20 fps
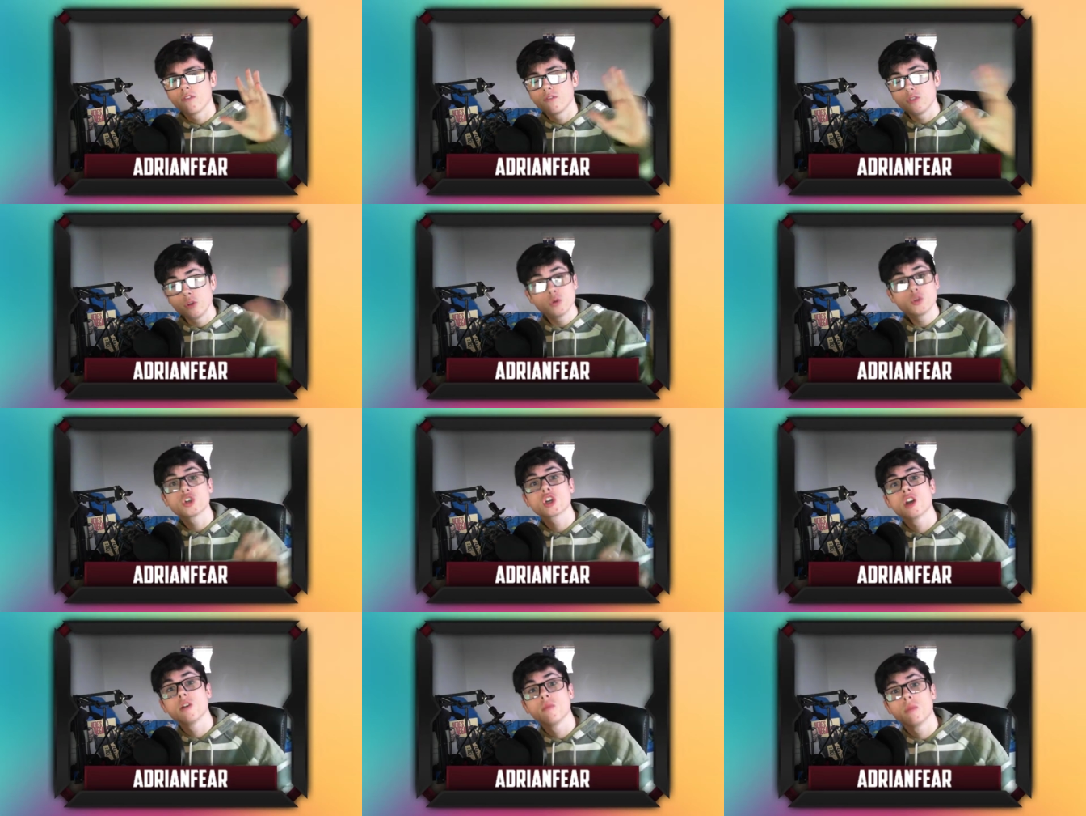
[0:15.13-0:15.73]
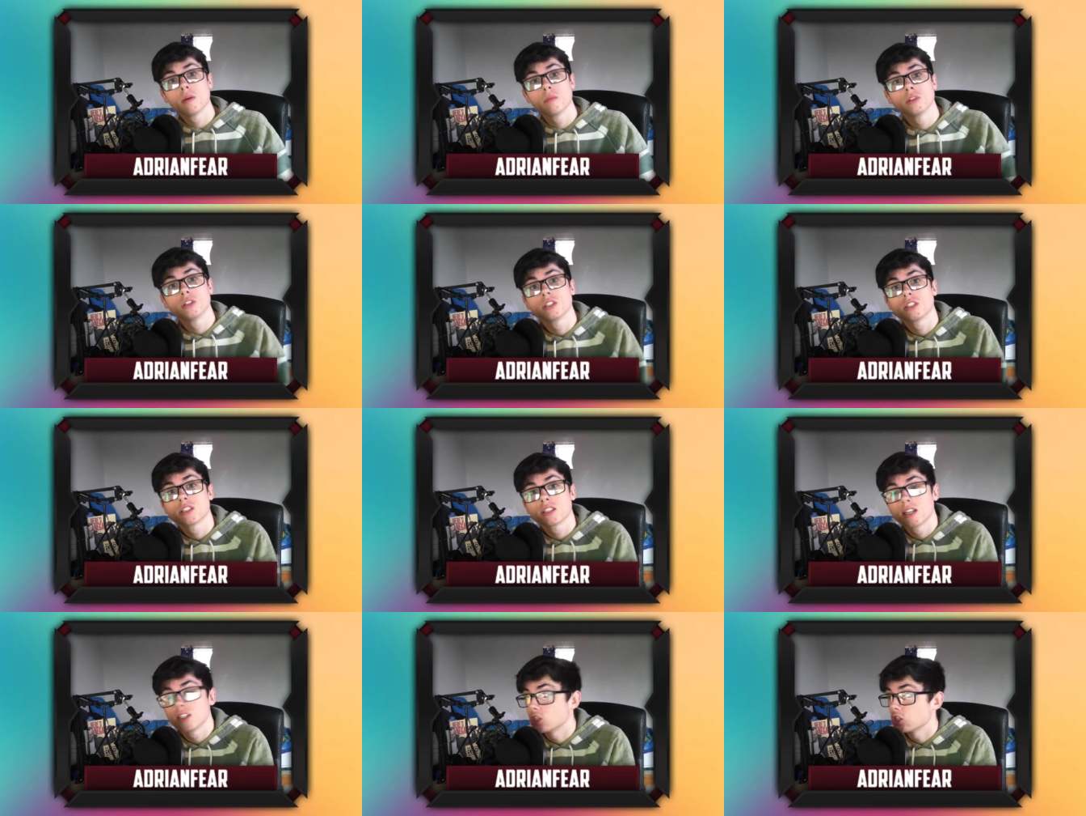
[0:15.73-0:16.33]
future
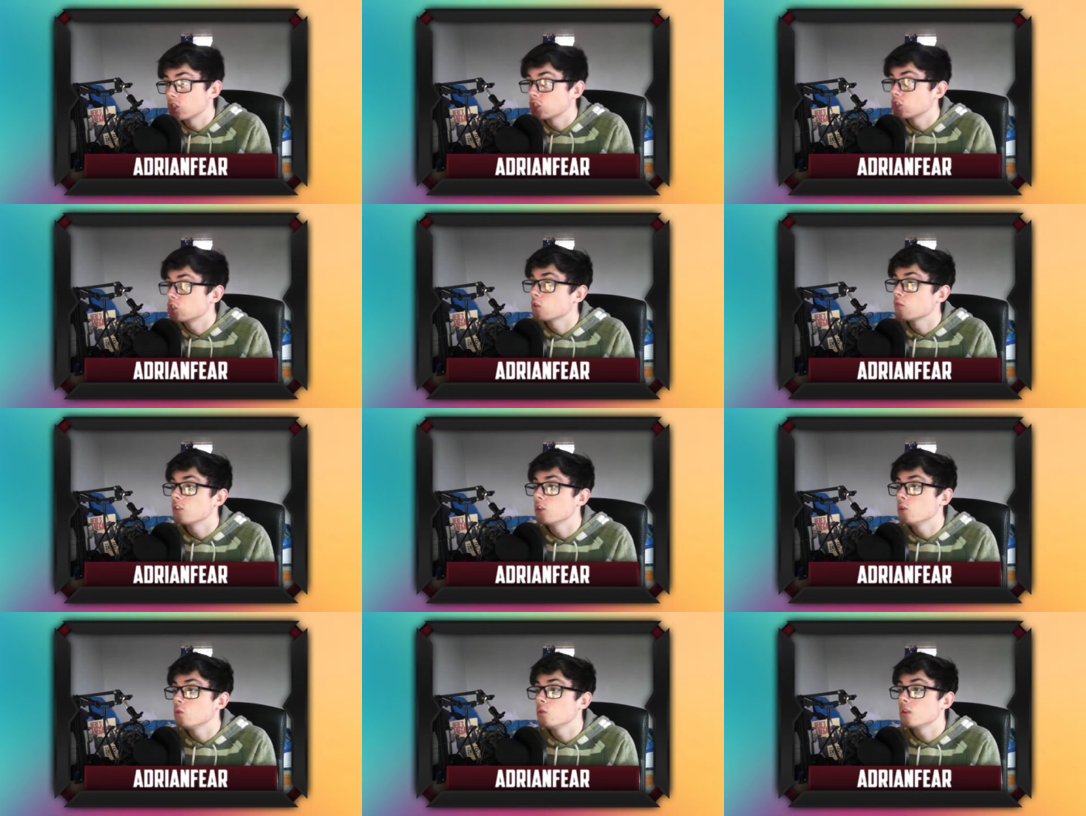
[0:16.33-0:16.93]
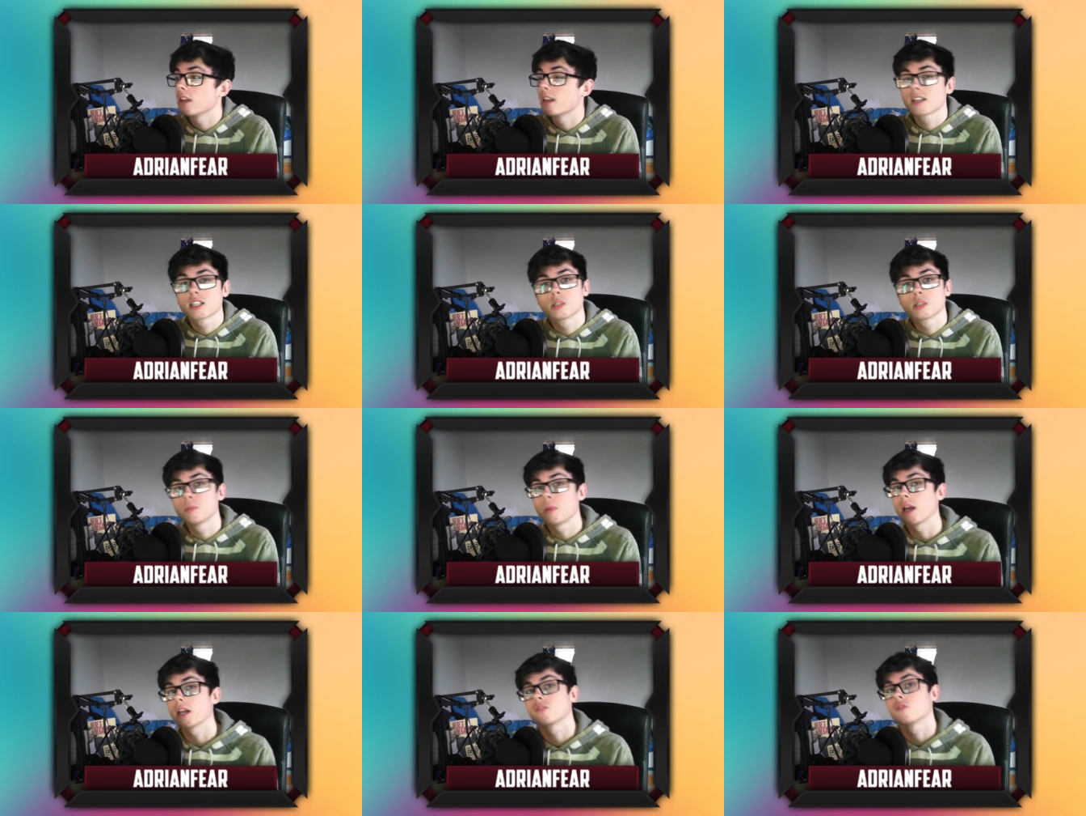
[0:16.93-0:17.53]
commitments, and just stuff that you can
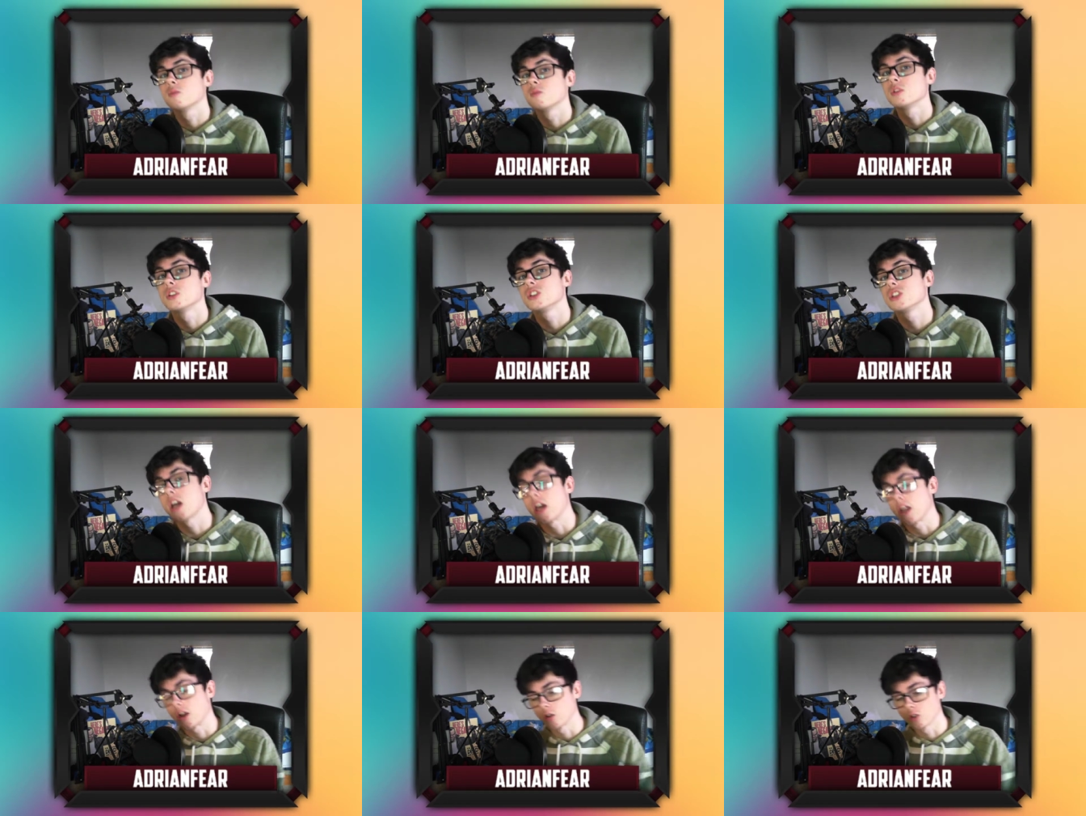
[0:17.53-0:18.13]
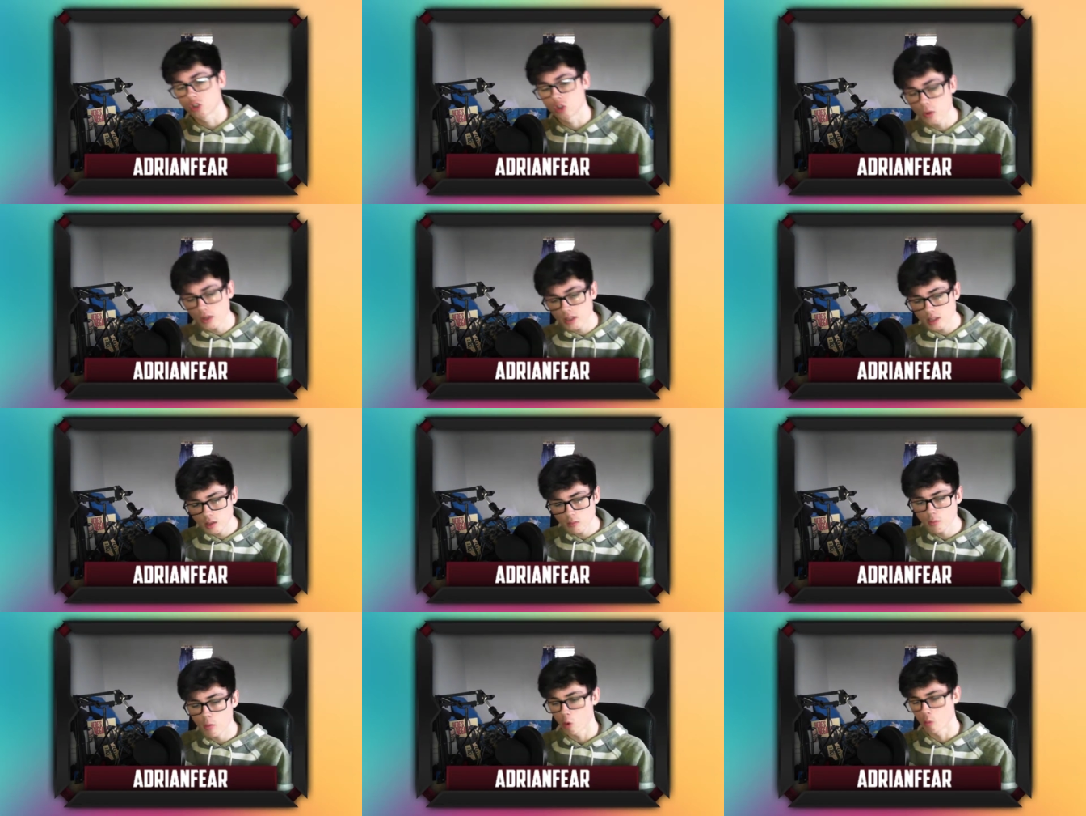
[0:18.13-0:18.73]
expect from this channel. So
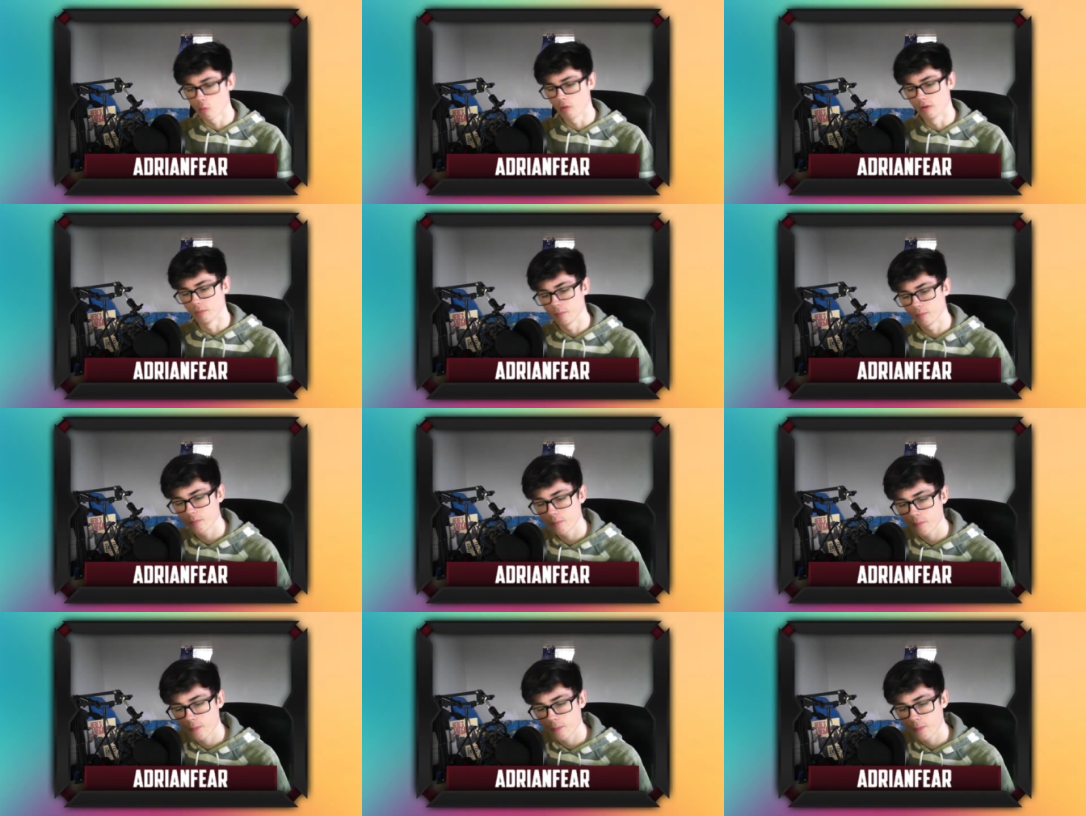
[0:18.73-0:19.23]
at the moment,